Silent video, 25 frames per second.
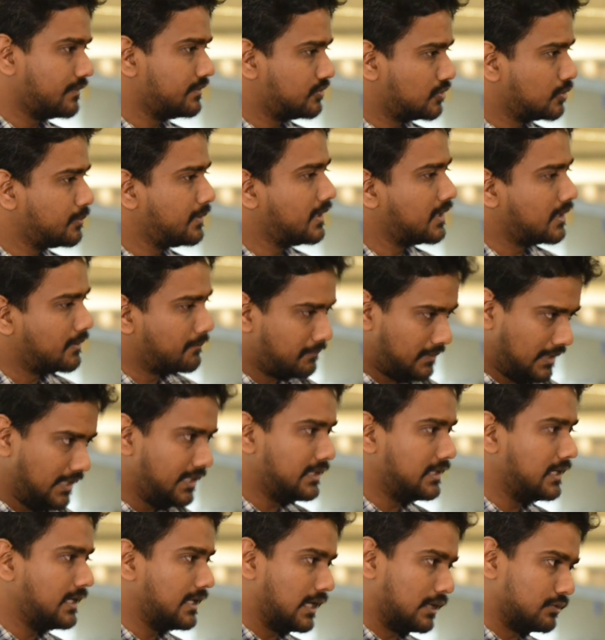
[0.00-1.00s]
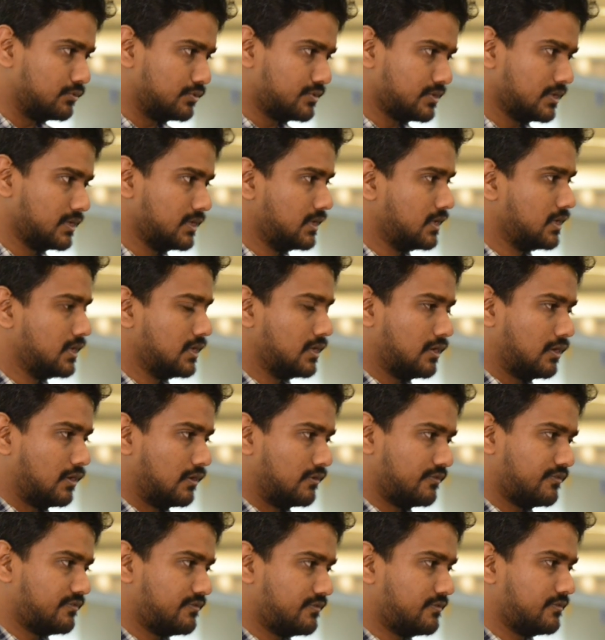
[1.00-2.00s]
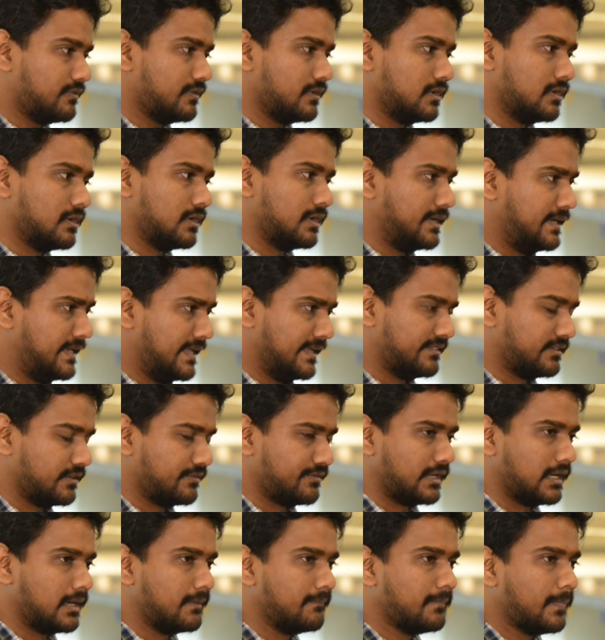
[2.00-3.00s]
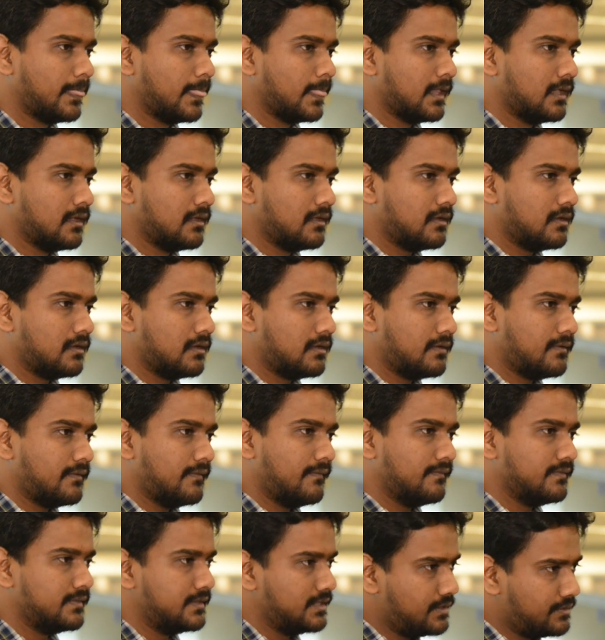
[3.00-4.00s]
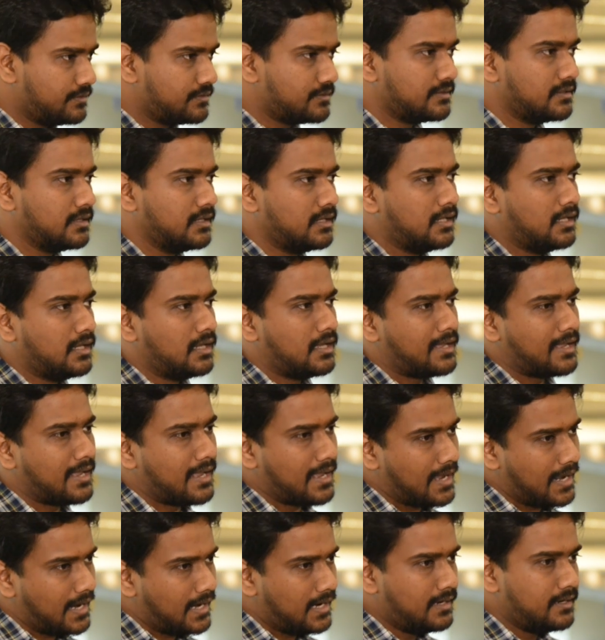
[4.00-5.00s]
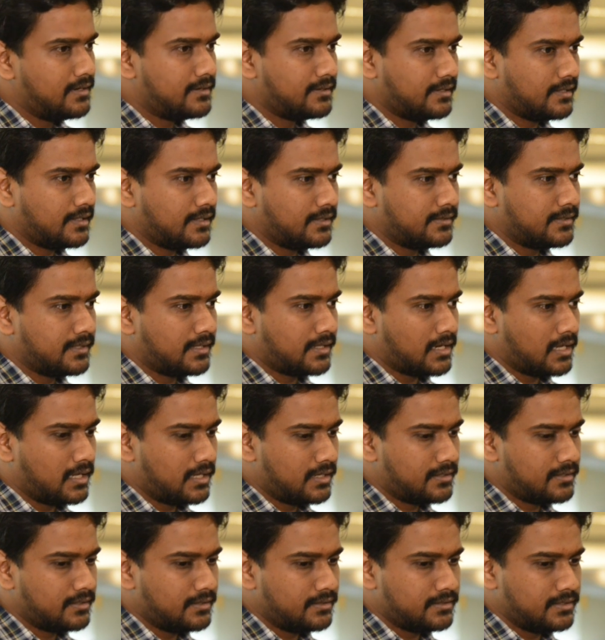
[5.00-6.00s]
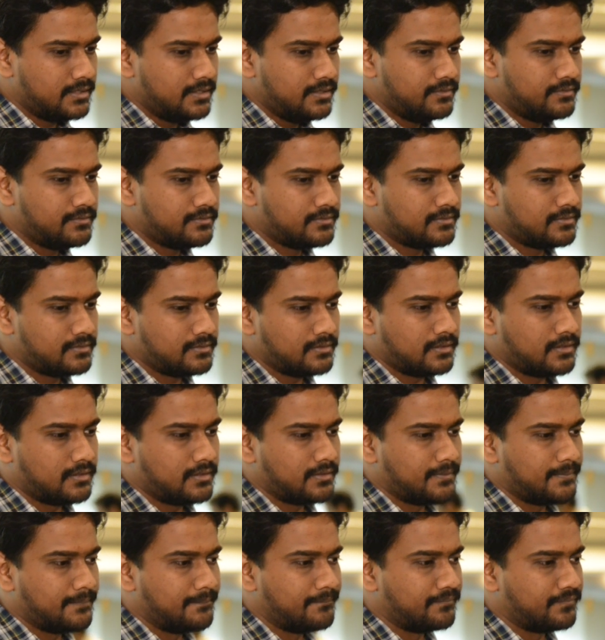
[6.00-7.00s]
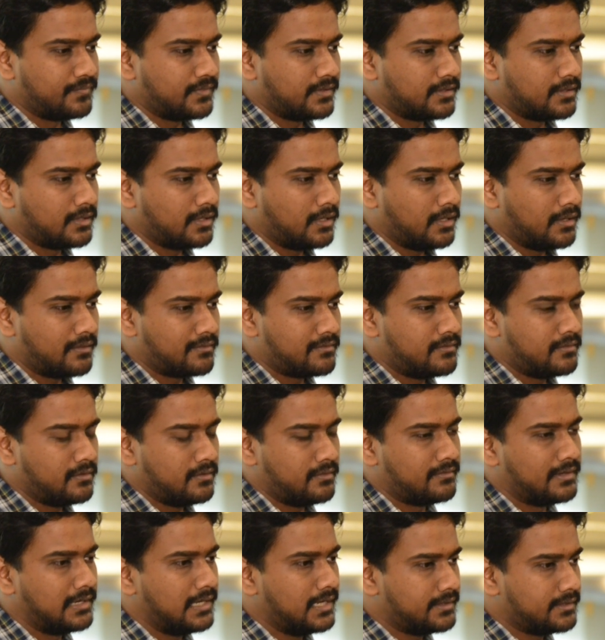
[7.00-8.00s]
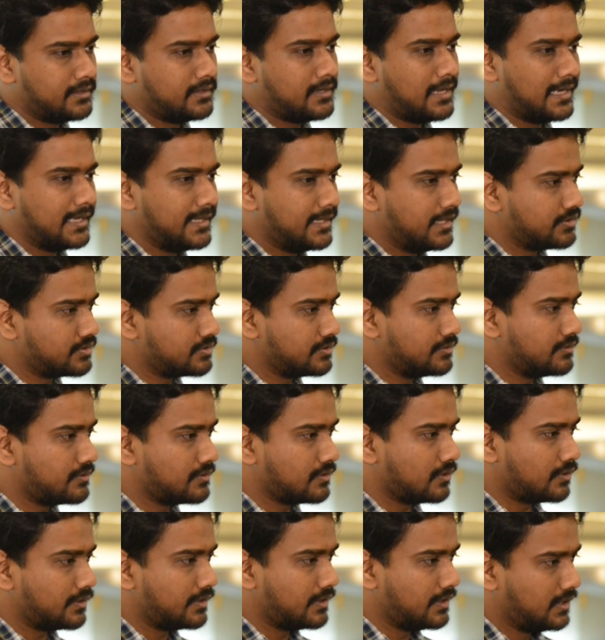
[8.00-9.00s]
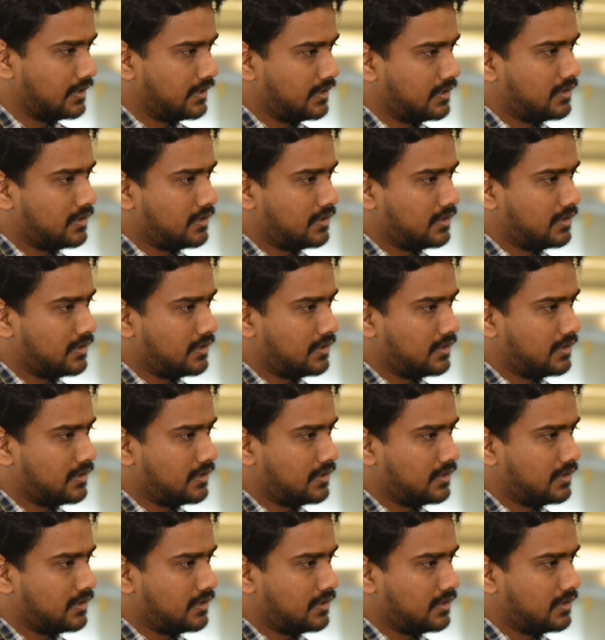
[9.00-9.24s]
to be completely out of DHFL. This and there are these related allegations on